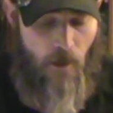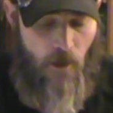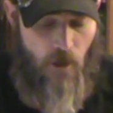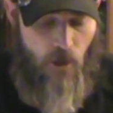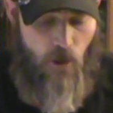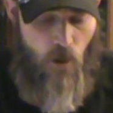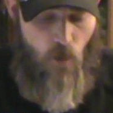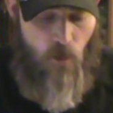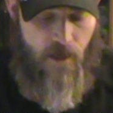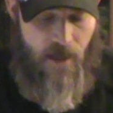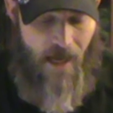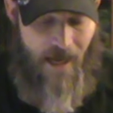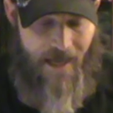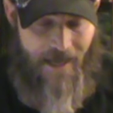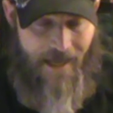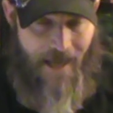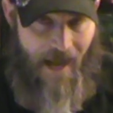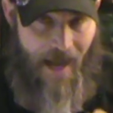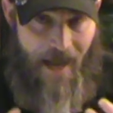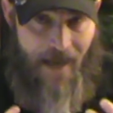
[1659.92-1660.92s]
You
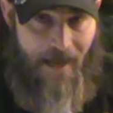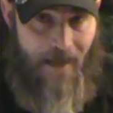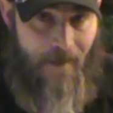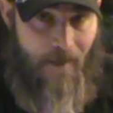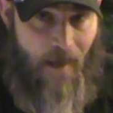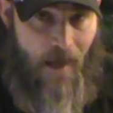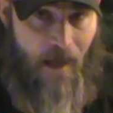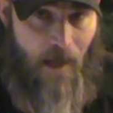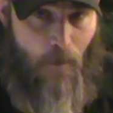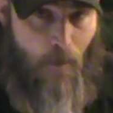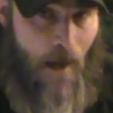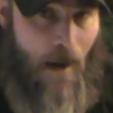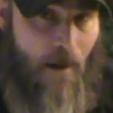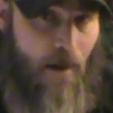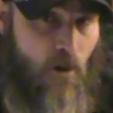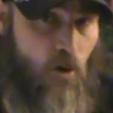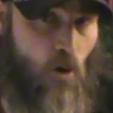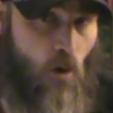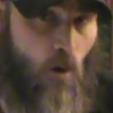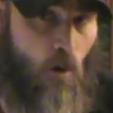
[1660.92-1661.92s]
take that and think about
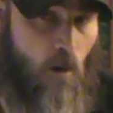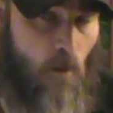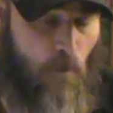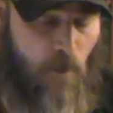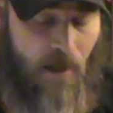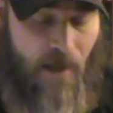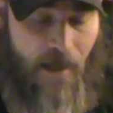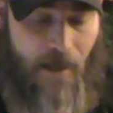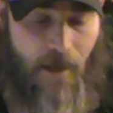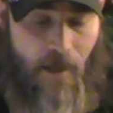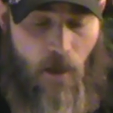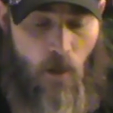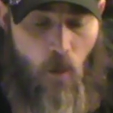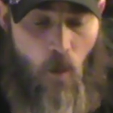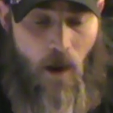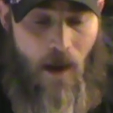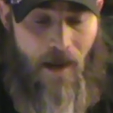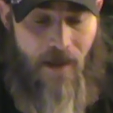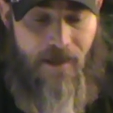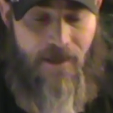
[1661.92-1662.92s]
as you're completing the
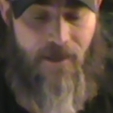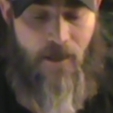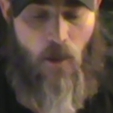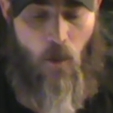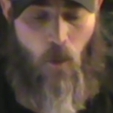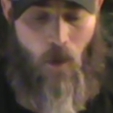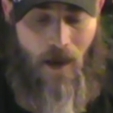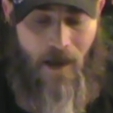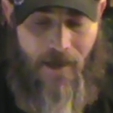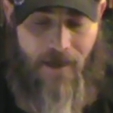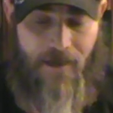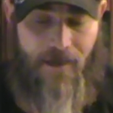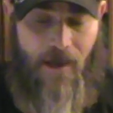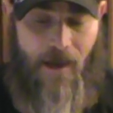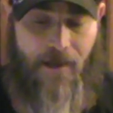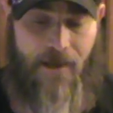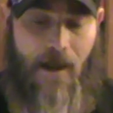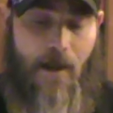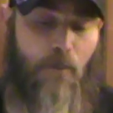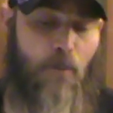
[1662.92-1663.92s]
quest. The quest
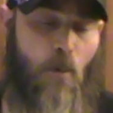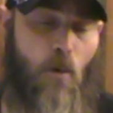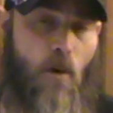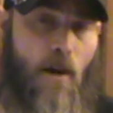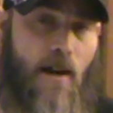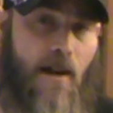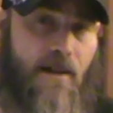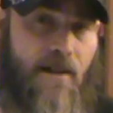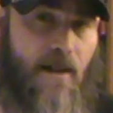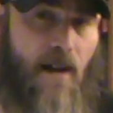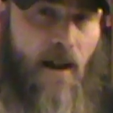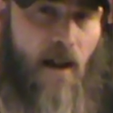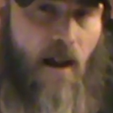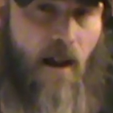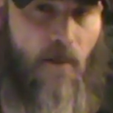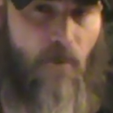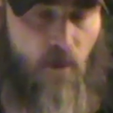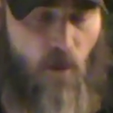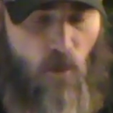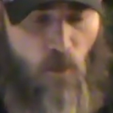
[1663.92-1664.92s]
at that point is going to
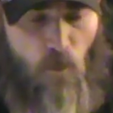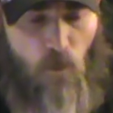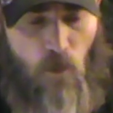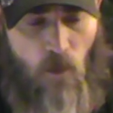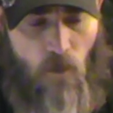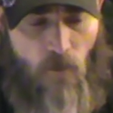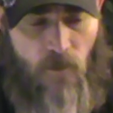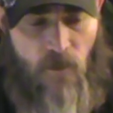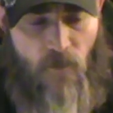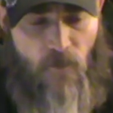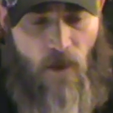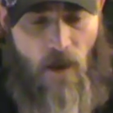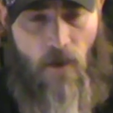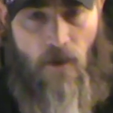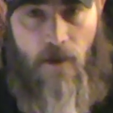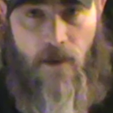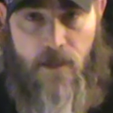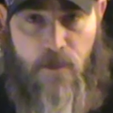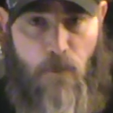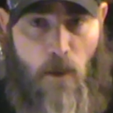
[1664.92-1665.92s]
have you to move to
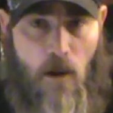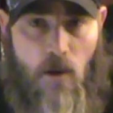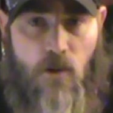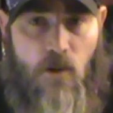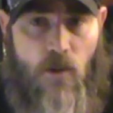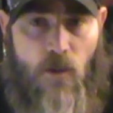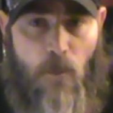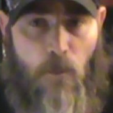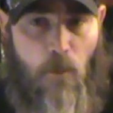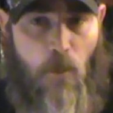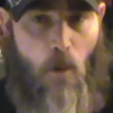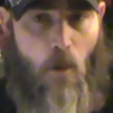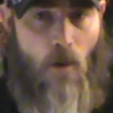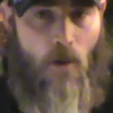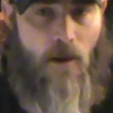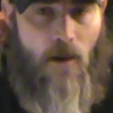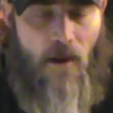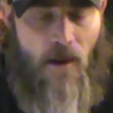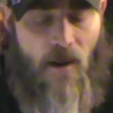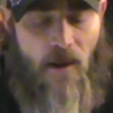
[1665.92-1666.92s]
various parts of the
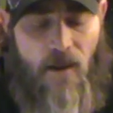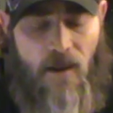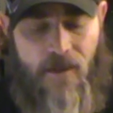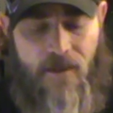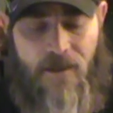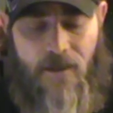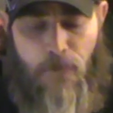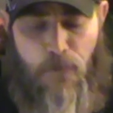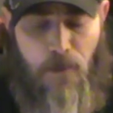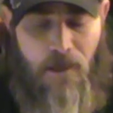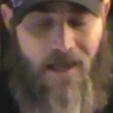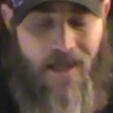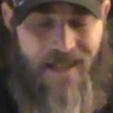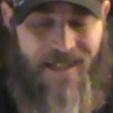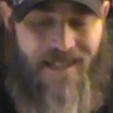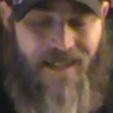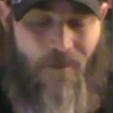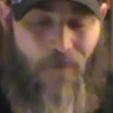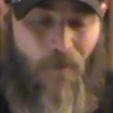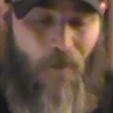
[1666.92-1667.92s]
board to
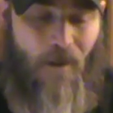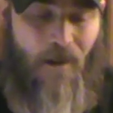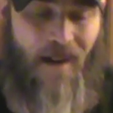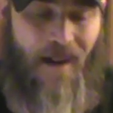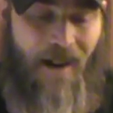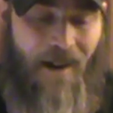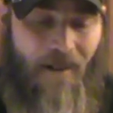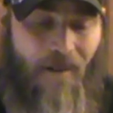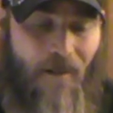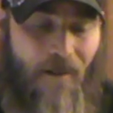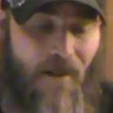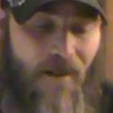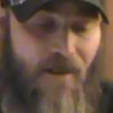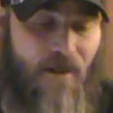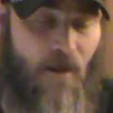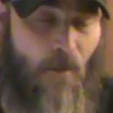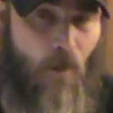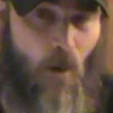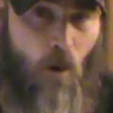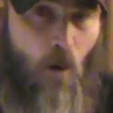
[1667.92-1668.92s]
complete different
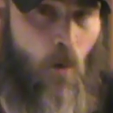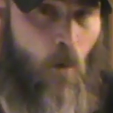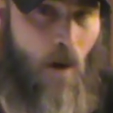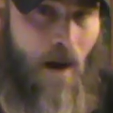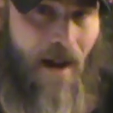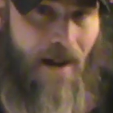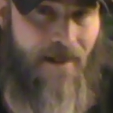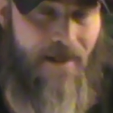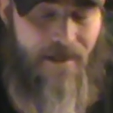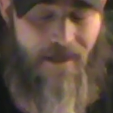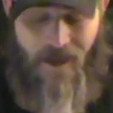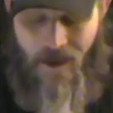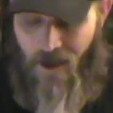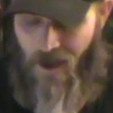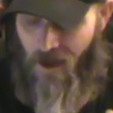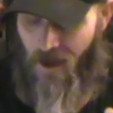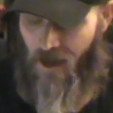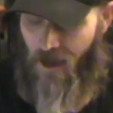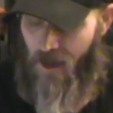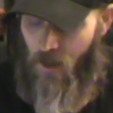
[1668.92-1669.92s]
areas of the quest
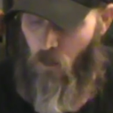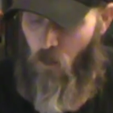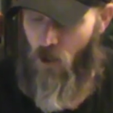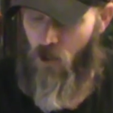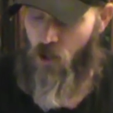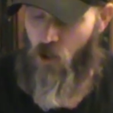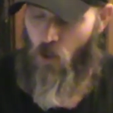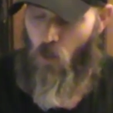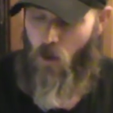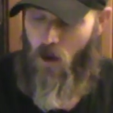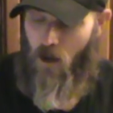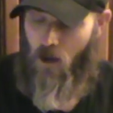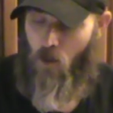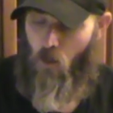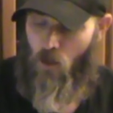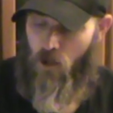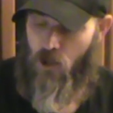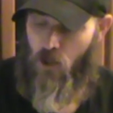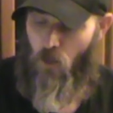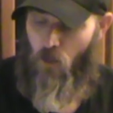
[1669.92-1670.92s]
in which you are
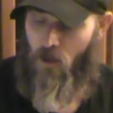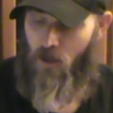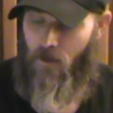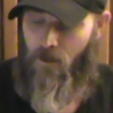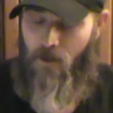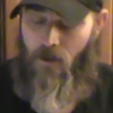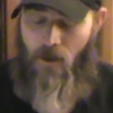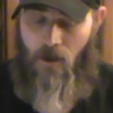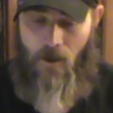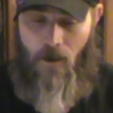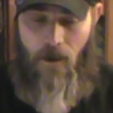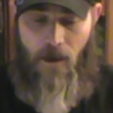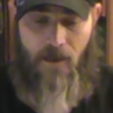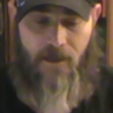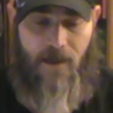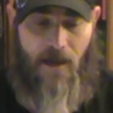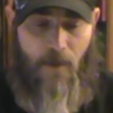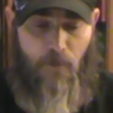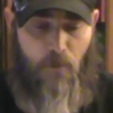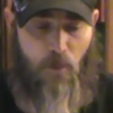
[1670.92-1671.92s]
going to, in,
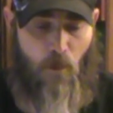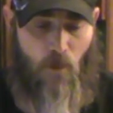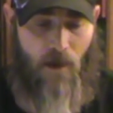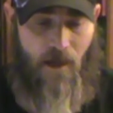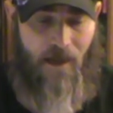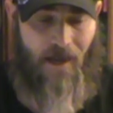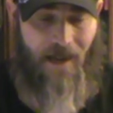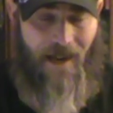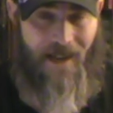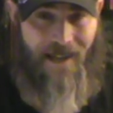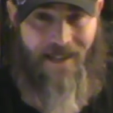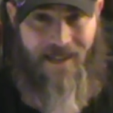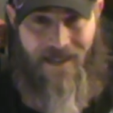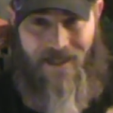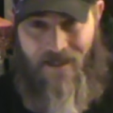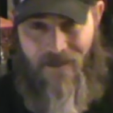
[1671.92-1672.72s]
at that point, in,